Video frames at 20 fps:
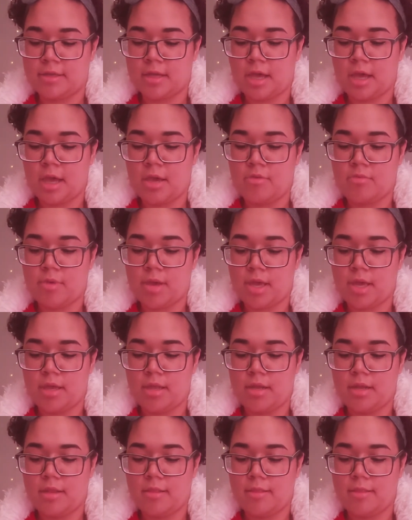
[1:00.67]
I
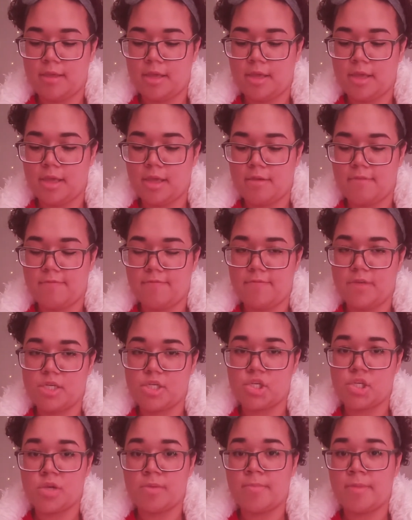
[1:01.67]
read The
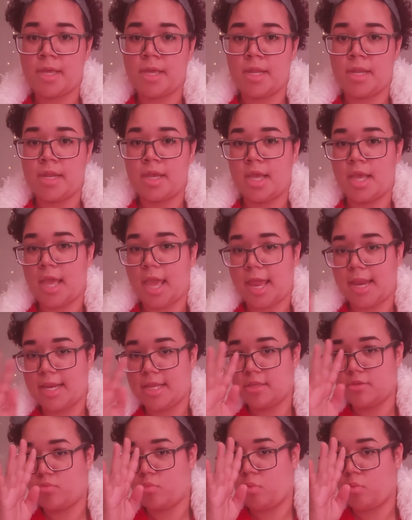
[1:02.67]
Fisherman and His